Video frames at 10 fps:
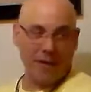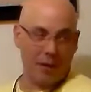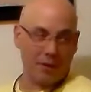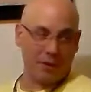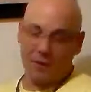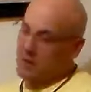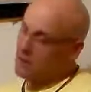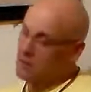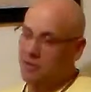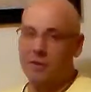hanging out in the
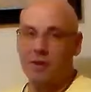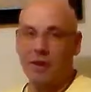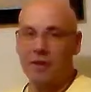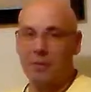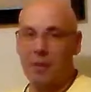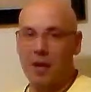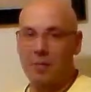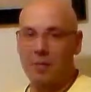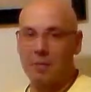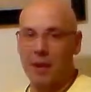kitchen at the
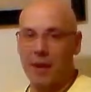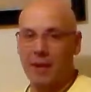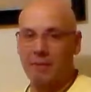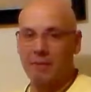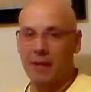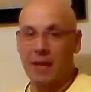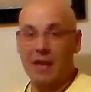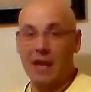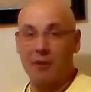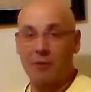Potamus pad.
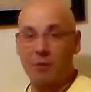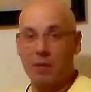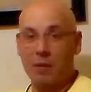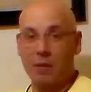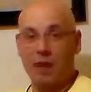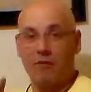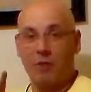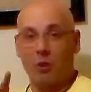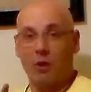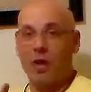Now for me, and
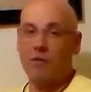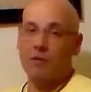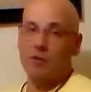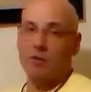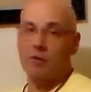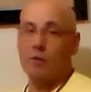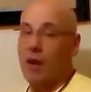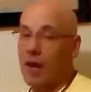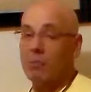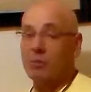for a lot of you
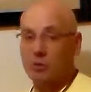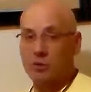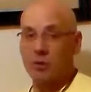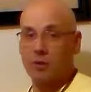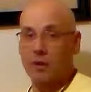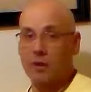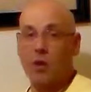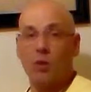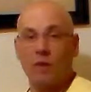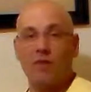too, I'm sure,
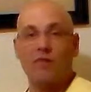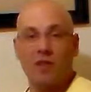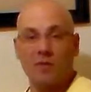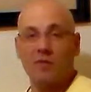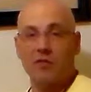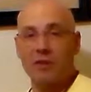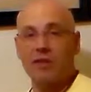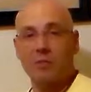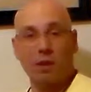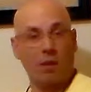one of the toughest
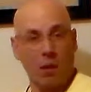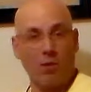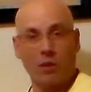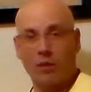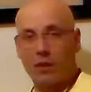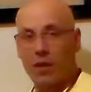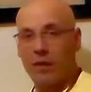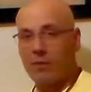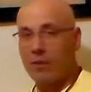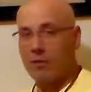things about owning your
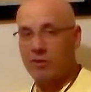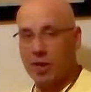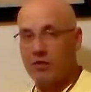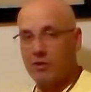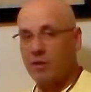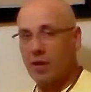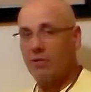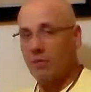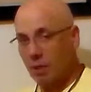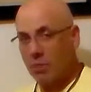life, about changing your
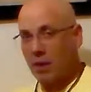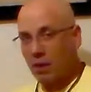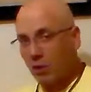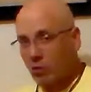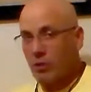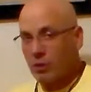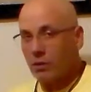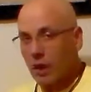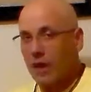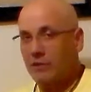life, about making a
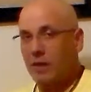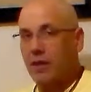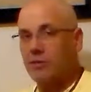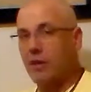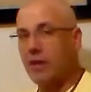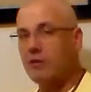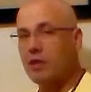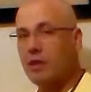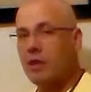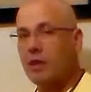real lifestyle
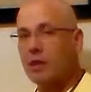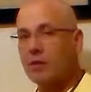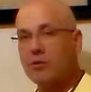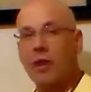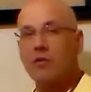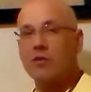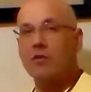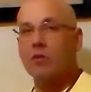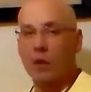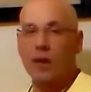change is
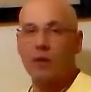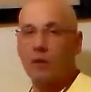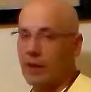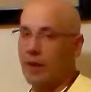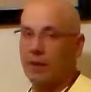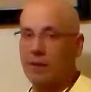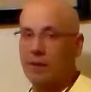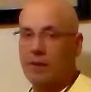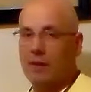changing the way we eat.